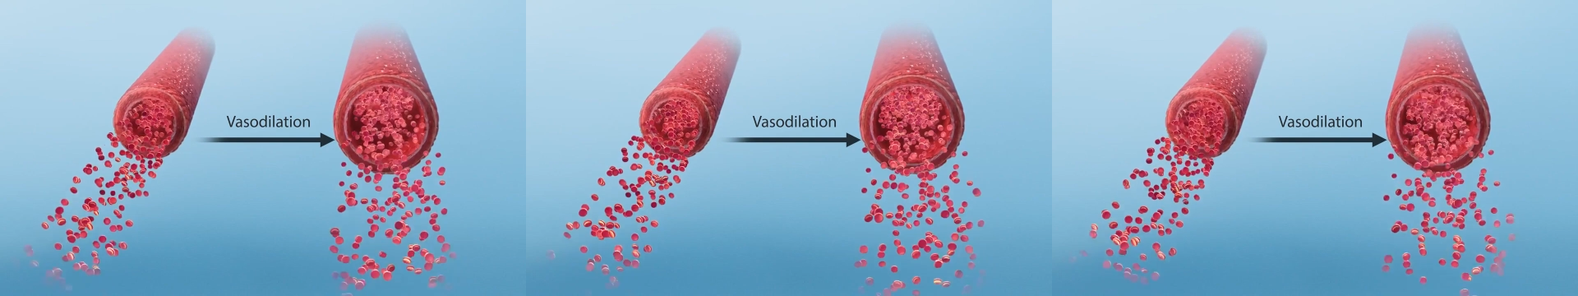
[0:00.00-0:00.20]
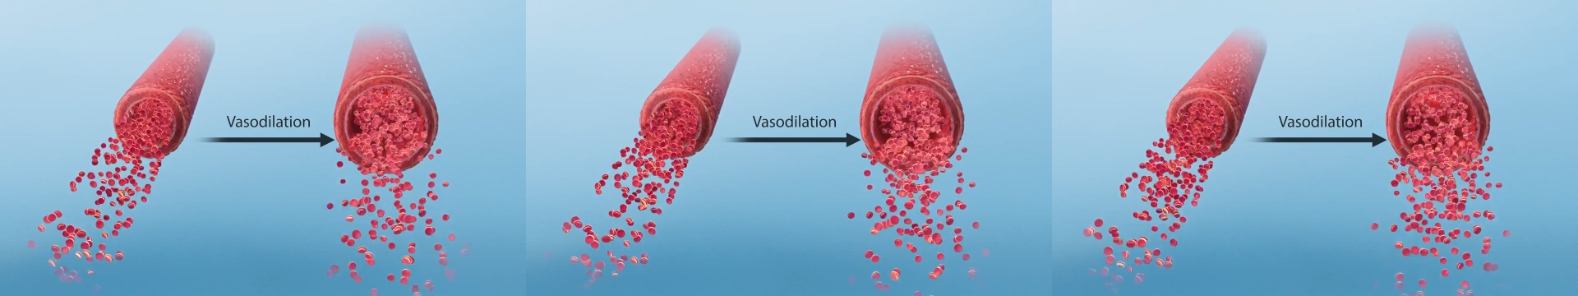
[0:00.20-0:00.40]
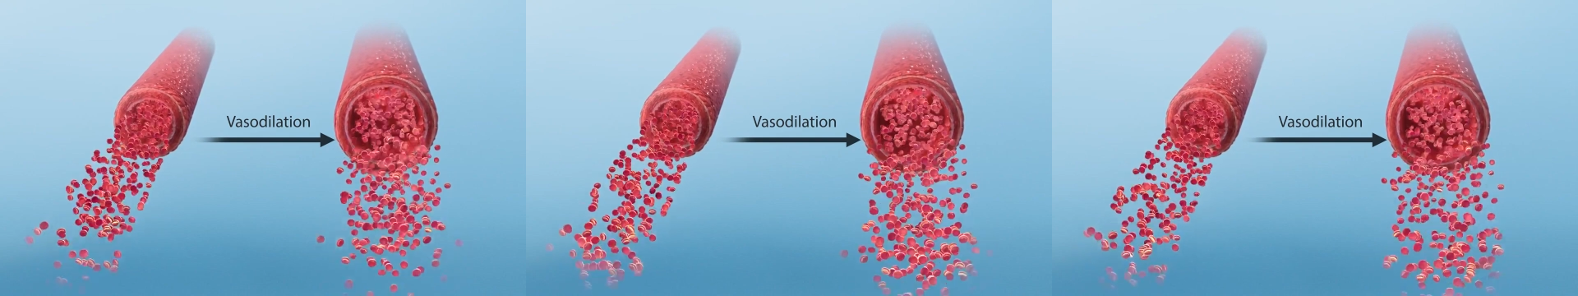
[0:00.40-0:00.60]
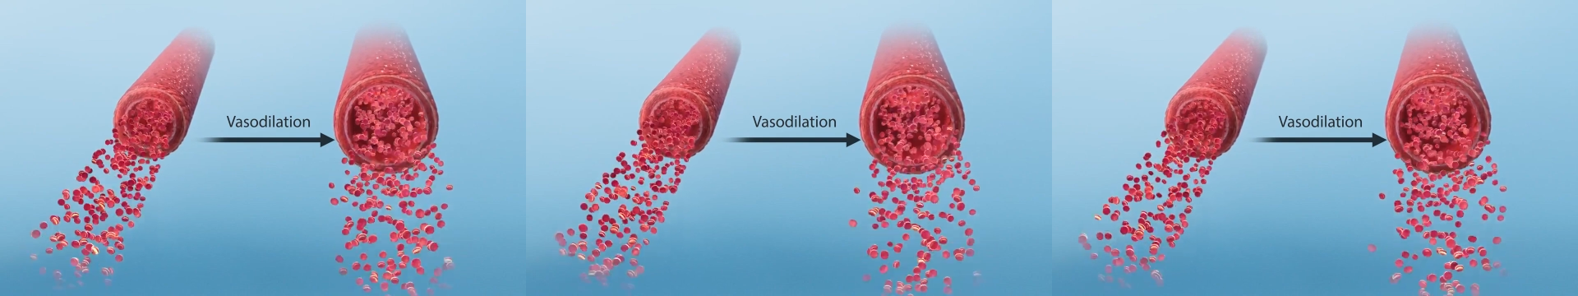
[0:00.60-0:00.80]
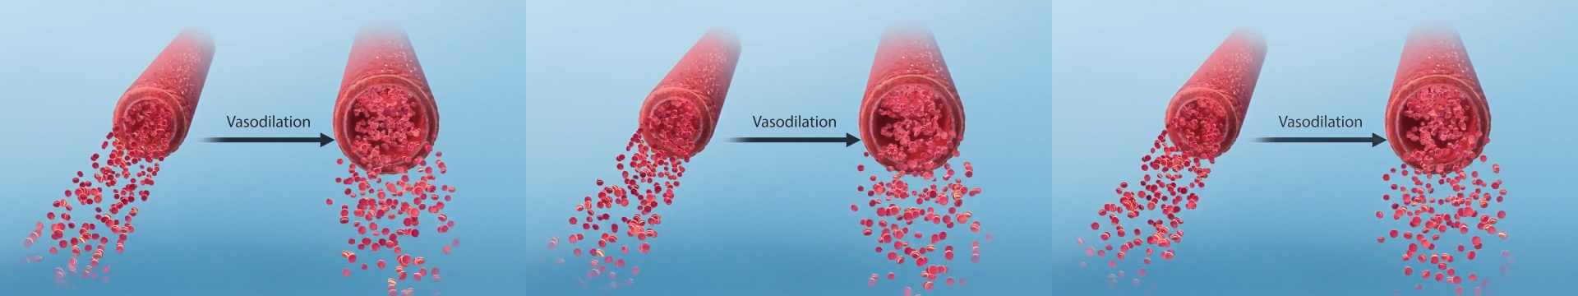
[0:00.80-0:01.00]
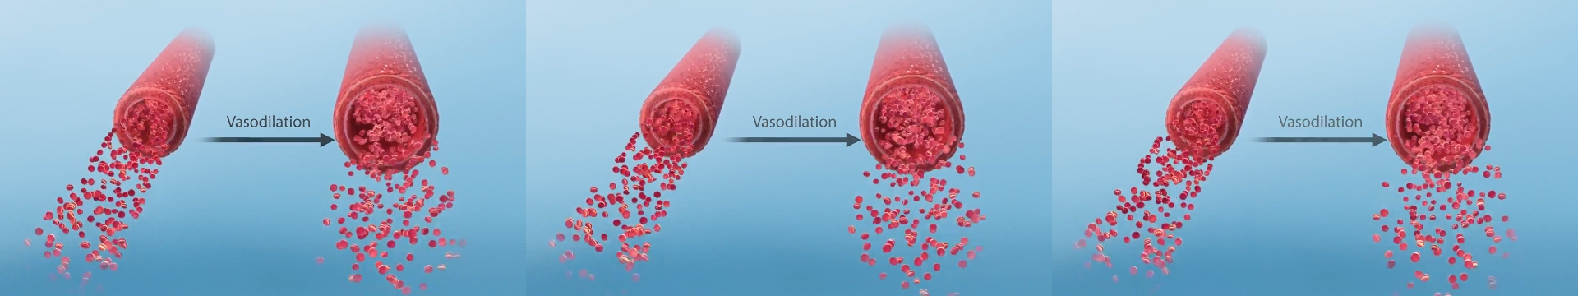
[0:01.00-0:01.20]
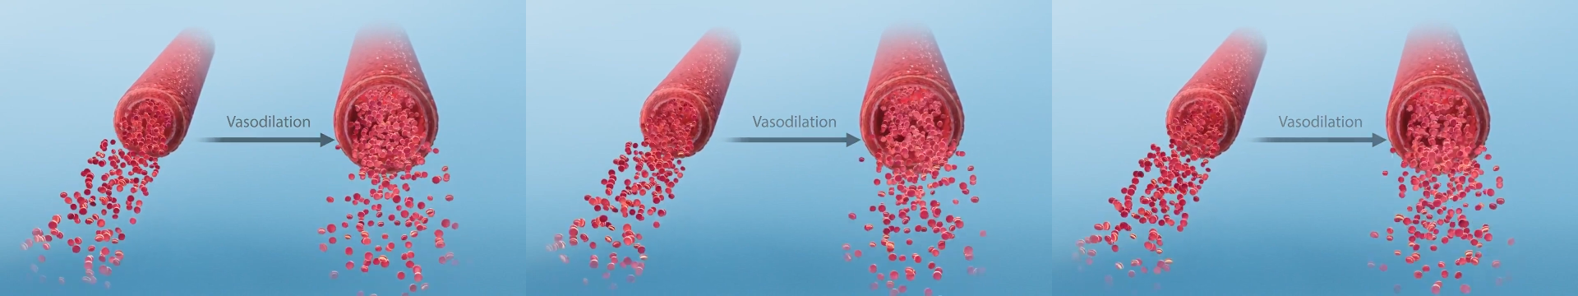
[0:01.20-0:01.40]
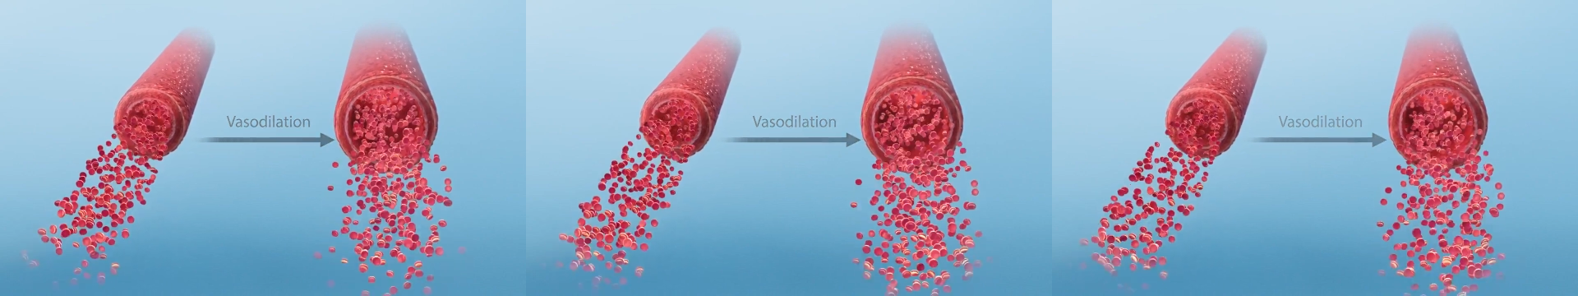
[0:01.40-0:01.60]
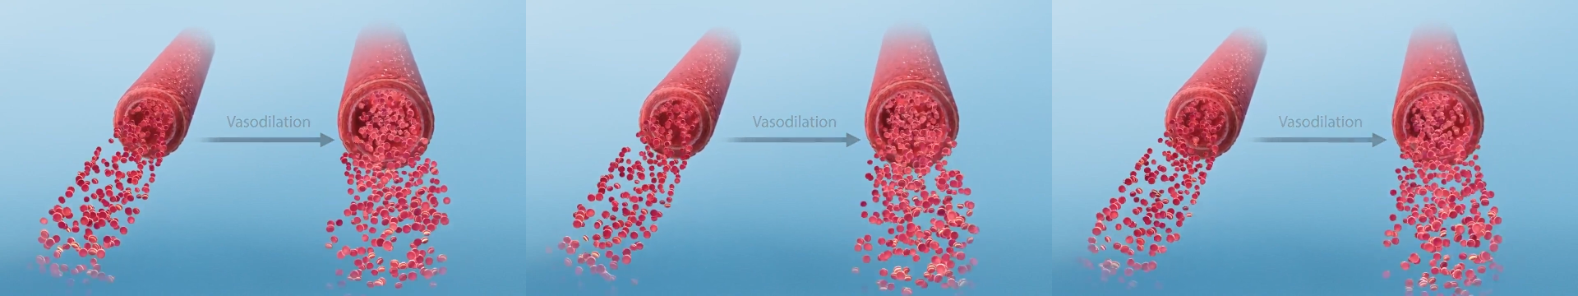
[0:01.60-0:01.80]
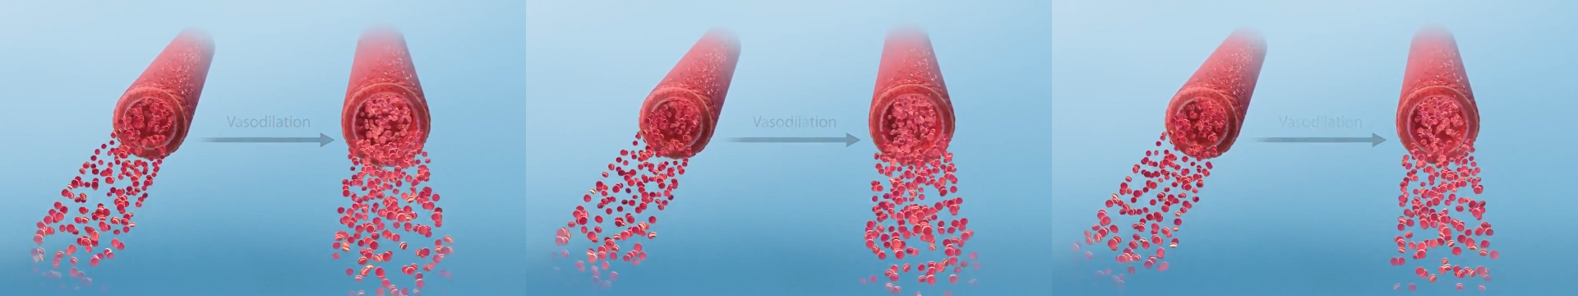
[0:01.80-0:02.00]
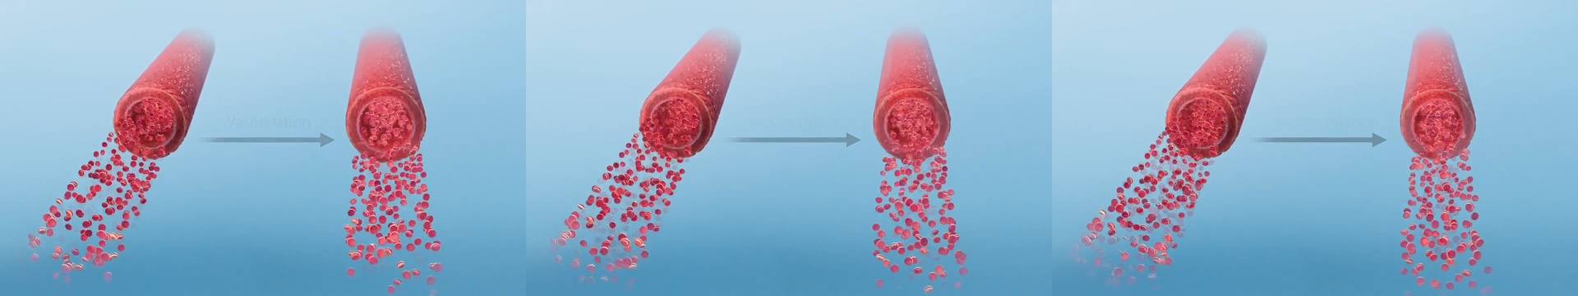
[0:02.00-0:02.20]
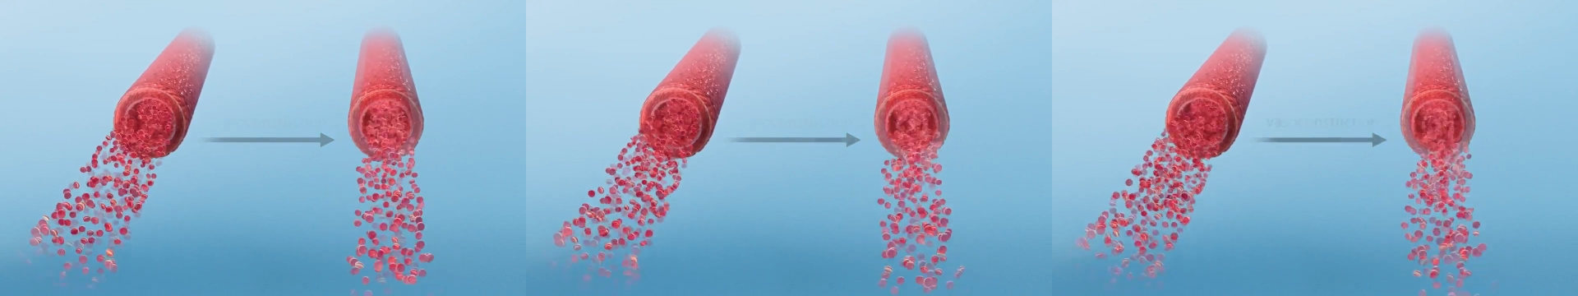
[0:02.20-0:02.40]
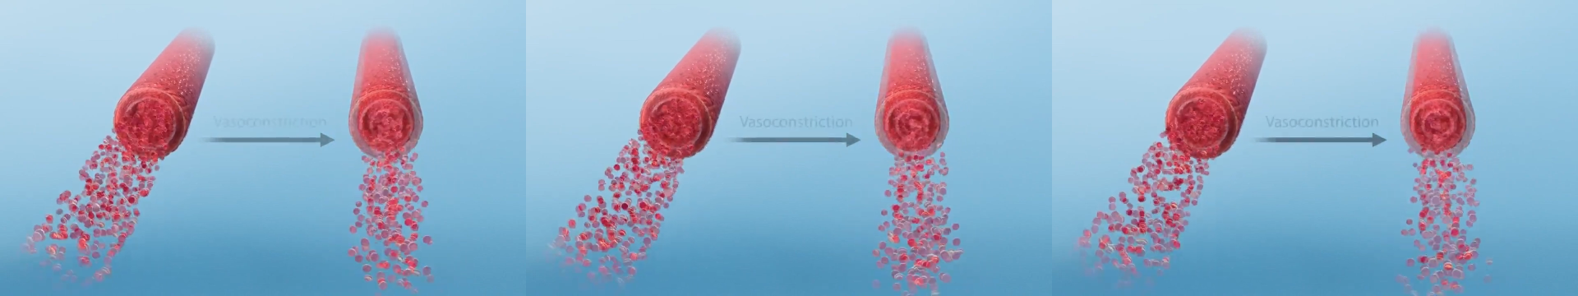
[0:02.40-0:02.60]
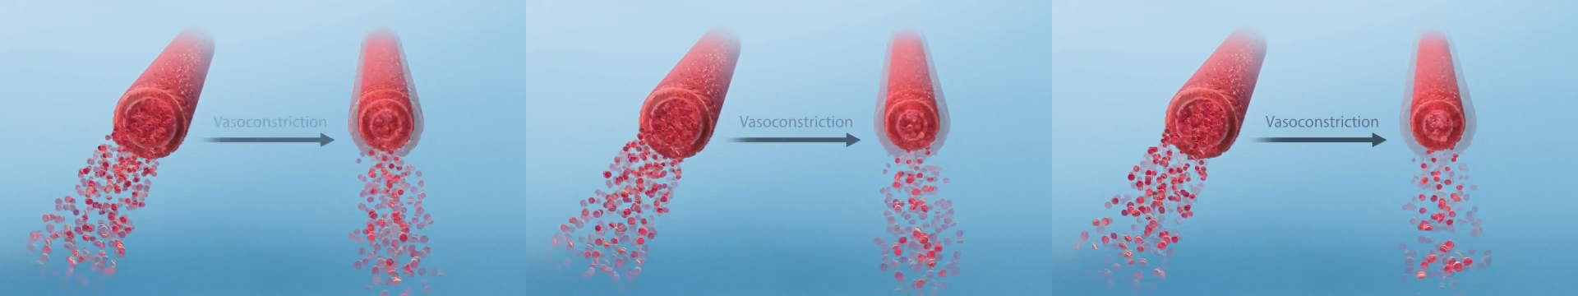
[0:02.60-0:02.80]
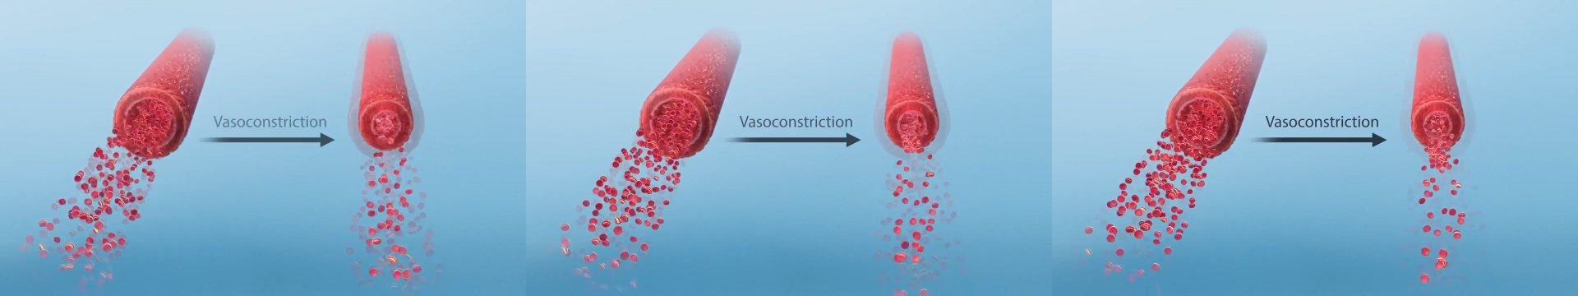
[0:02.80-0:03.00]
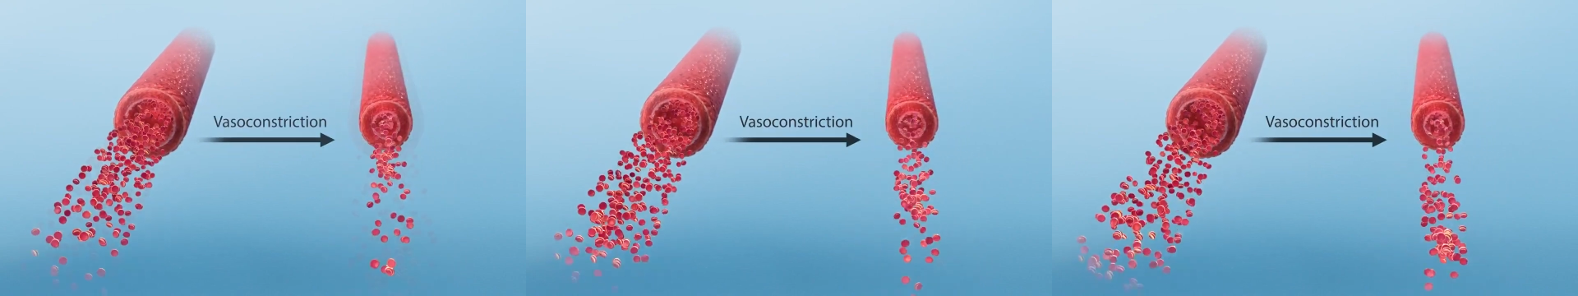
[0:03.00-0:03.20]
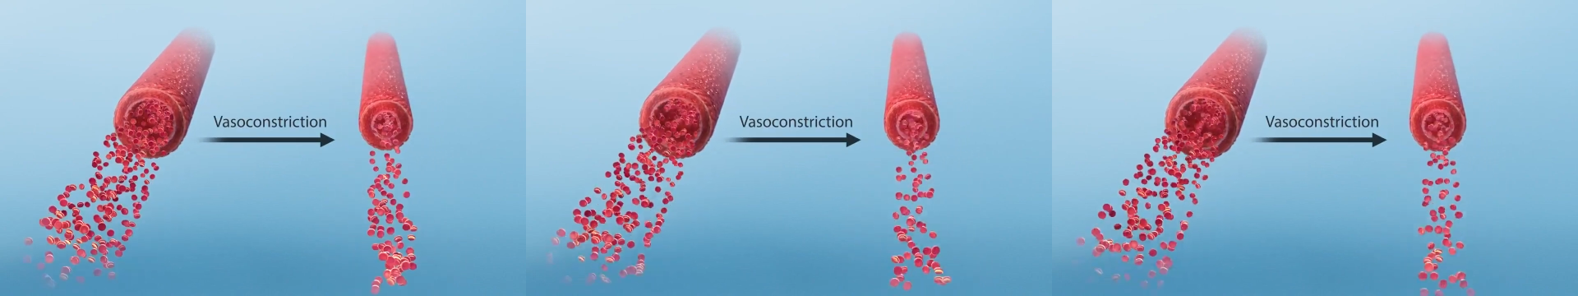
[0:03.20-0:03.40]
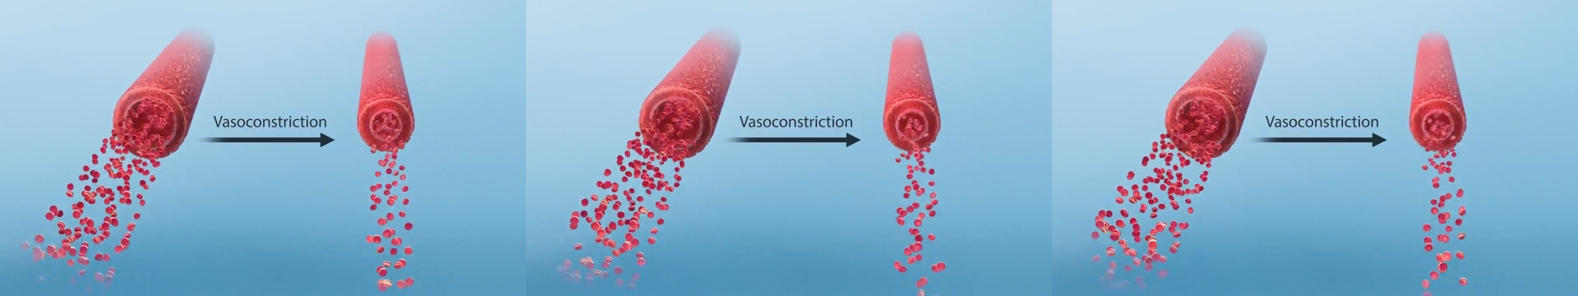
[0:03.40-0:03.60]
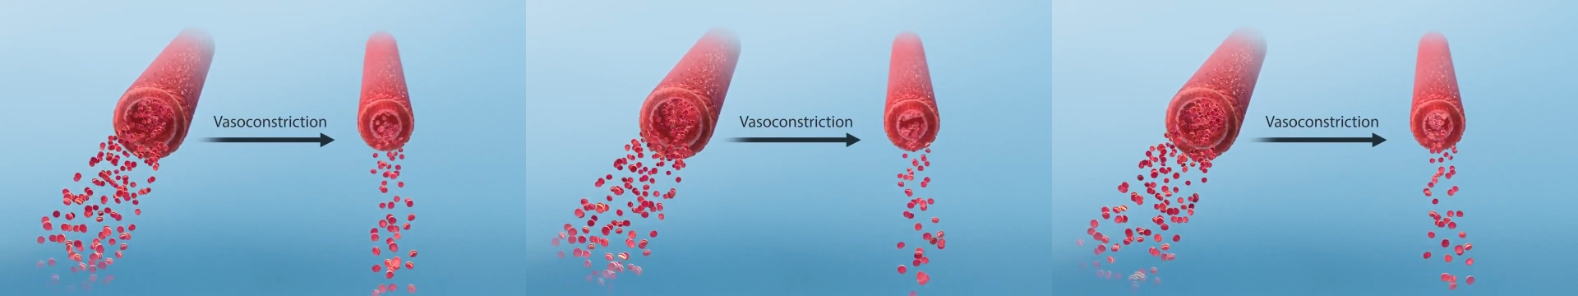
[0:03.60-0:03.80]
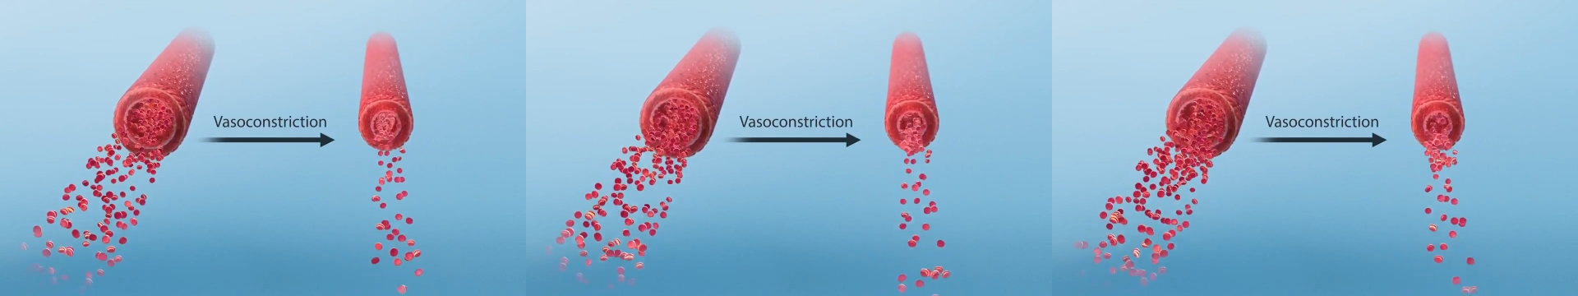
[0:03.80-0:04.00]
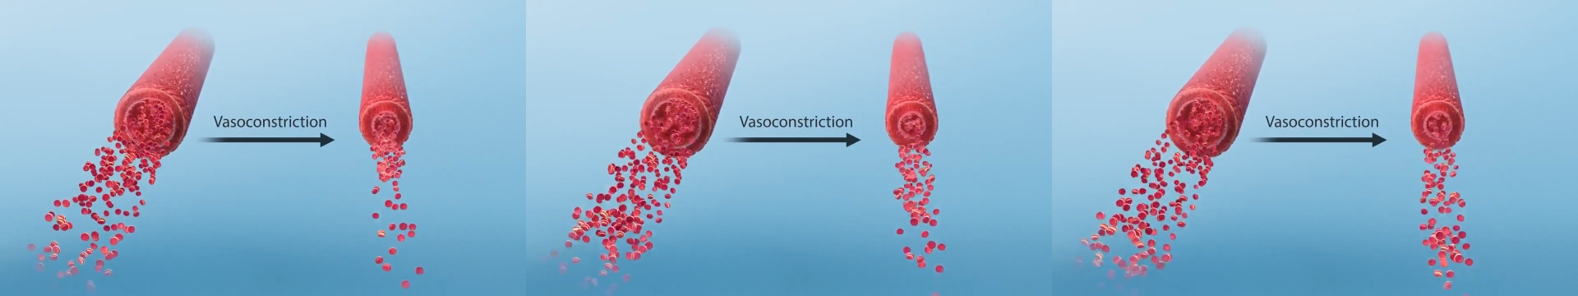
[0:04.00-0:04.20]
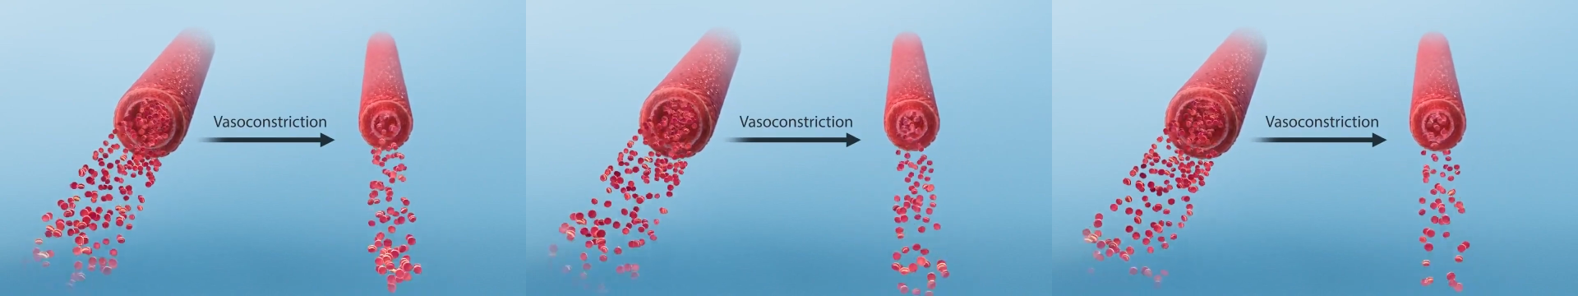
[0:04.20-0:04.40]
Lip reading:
(no speaker visible)